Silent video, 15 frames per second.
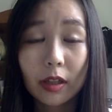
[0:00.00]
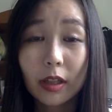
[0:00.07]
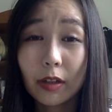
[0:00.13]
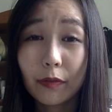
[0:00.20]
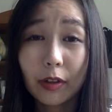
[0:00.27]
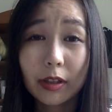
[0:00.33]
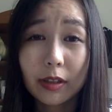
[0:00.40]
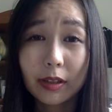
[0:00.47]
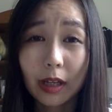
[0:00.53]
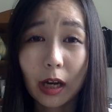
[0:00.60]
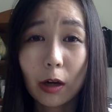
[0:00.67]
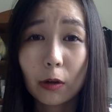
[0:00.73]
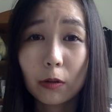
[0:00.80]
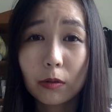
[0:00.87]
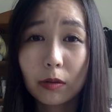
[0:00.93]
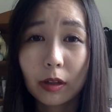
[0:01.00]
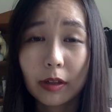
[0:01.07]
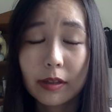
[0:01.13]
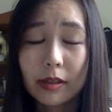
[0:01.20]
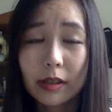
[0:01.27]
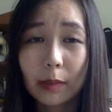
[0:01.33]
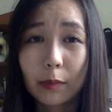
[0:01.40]
even now,
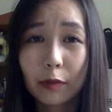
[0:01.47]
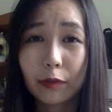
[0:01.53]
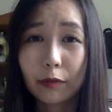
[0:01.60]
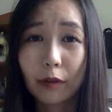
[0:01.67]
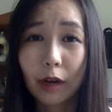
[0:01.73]
like some of the